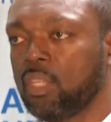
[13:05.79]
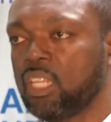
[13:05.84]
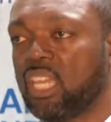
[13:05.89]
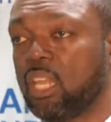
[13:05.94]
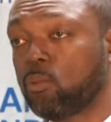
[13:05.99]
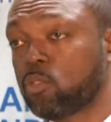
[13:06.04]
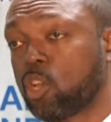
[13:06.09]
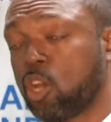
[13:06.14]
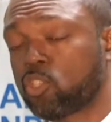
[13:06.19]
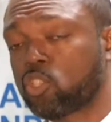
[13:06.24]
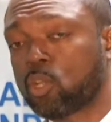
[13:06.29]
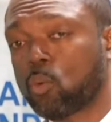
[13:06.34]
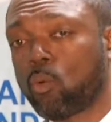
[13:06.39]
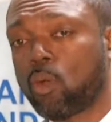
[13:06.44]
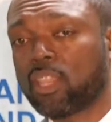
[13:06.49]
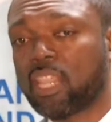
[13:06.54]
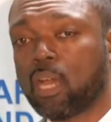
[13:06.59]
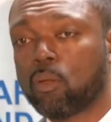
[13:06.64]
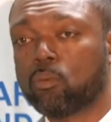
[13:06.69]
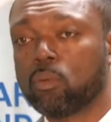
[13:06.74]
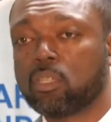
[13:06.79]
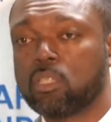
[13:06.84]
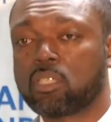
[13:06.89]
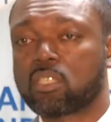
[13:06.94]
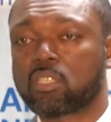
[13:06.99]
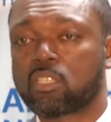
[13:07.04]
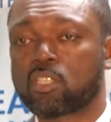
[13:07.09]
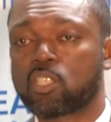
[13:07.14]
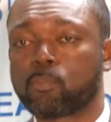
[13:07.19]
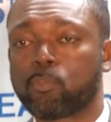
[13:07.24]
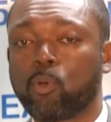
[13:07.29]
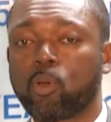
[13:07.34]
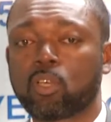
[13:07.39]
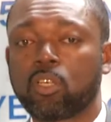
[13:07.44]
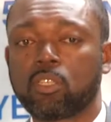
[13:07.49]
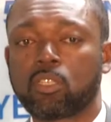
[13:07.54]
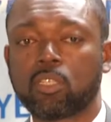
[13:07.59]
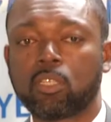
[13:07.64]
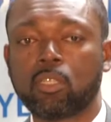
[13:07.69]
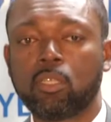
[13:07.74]
It was also one that was
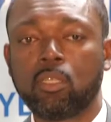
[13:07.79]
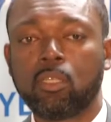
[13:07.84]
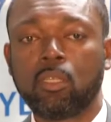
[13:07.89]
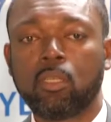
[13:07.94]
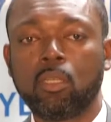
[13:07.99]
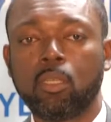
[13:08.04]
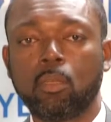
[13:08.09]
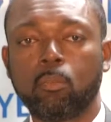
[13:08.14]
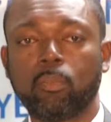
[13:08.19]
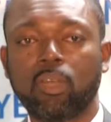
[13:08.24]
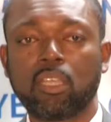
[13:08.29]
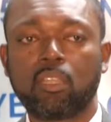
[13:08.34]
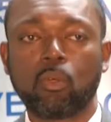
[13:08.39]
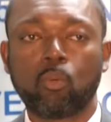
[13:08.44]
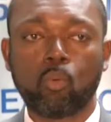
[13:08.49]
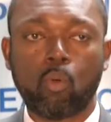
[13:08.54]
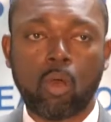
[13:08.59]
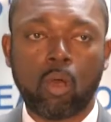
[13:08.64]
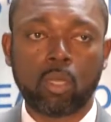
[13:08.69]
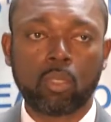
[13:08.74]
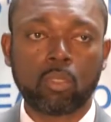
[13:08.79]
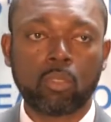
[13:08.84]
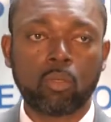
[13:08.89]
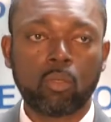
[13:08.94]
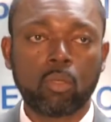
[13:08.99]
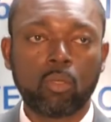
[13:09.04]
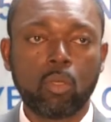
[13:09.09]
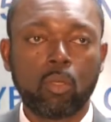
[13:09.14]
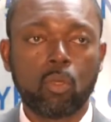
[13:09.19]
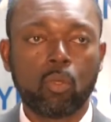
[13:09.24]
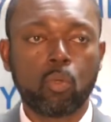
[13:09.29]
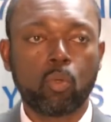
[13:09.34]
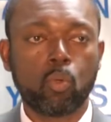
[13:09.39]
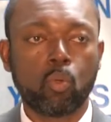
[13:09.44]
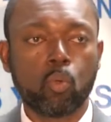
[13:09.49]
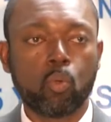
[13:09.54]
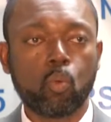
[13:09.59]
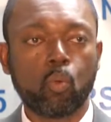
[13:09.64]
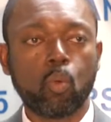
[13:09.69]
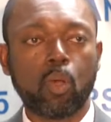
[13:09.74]
spoken to by the one
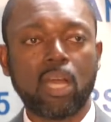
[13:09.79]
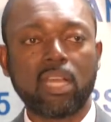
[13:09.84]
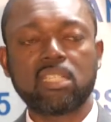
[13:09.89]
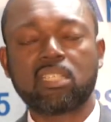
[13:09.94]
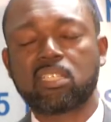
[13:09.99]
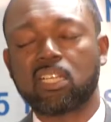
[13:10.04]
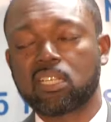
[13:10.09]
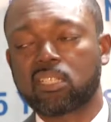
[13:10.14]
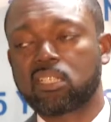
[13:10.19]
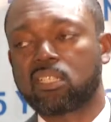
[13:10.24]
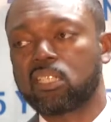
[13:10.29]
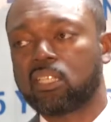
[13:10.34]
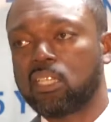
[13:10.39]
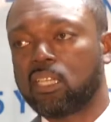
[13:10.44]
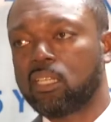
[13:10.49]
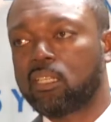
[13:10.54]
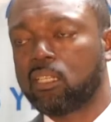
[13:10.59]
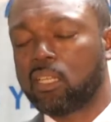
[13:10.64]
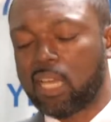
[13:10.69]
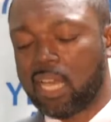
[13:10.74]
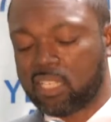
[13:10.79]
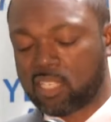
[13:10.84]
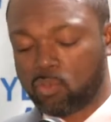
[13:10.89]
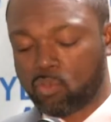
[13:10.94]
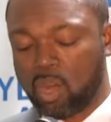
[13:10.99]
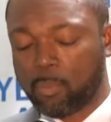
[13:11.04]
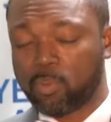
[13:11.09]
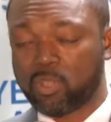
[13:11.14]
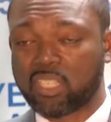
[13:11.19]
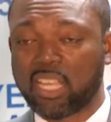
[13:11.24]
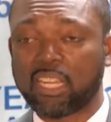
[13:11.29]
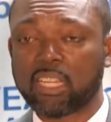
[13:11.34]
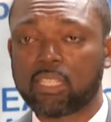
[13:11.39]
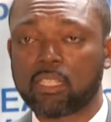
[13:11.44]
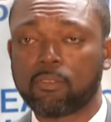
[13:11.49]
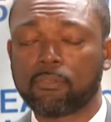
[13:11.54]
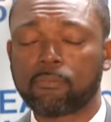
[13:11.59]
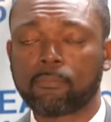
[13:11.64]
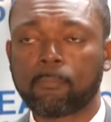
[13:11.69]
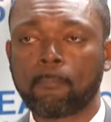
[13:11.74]
who I succeeded as a
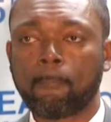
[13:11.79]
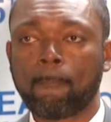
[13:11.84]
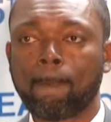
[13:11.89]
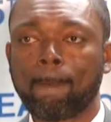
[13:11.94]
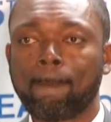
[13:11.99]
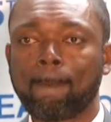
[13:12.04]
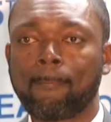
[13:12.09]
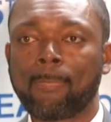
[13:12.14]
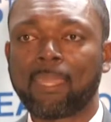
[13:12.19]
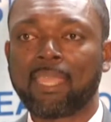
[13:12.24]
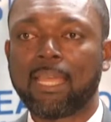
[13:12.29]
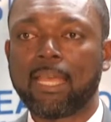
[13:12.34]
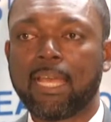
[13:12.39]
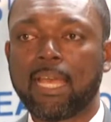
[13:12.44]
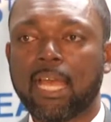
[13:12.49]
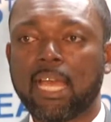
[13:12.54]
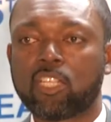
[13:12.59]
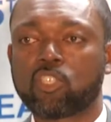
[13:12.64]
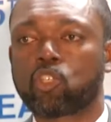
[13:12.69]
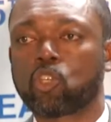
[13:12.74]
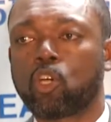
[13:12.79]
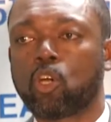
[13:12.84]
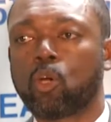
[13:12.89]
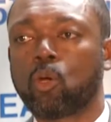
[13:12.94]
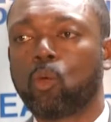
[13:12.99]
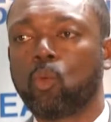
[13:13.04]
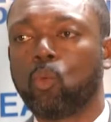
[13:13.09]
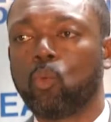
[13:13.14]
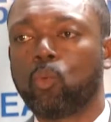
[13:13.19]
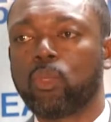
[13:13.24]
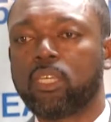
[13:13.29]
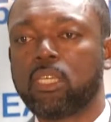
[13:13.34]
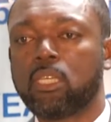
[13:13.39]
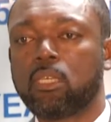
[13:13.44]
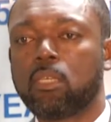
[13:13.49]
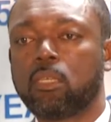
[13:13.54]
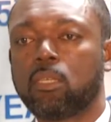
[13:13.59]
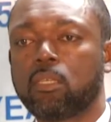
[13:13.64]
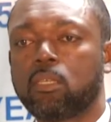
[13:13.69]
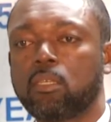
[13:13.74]
representative. And so
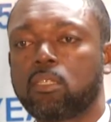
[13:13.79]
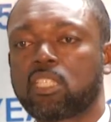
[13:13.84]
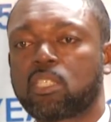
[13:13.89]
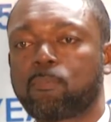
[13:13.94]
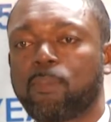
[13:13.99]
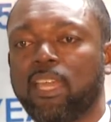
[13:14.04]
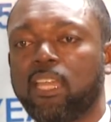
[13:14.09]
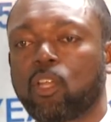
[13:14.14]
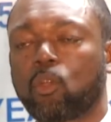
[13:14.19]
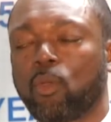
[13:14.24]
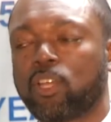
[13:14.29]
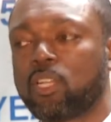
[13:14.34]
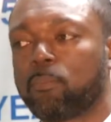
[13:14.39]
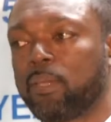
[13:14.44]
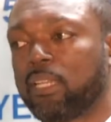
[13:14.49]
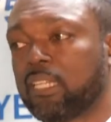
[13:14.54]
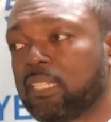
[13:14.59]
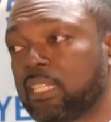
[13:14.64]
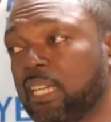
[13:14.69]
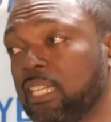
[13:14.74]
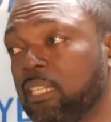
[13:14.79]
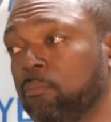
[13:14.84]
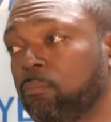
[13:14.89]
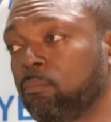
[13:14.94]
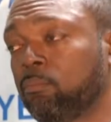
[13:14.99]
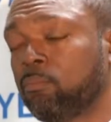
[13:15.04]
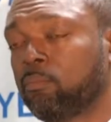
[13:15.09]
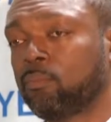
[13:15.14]
we spent quite a bit of time,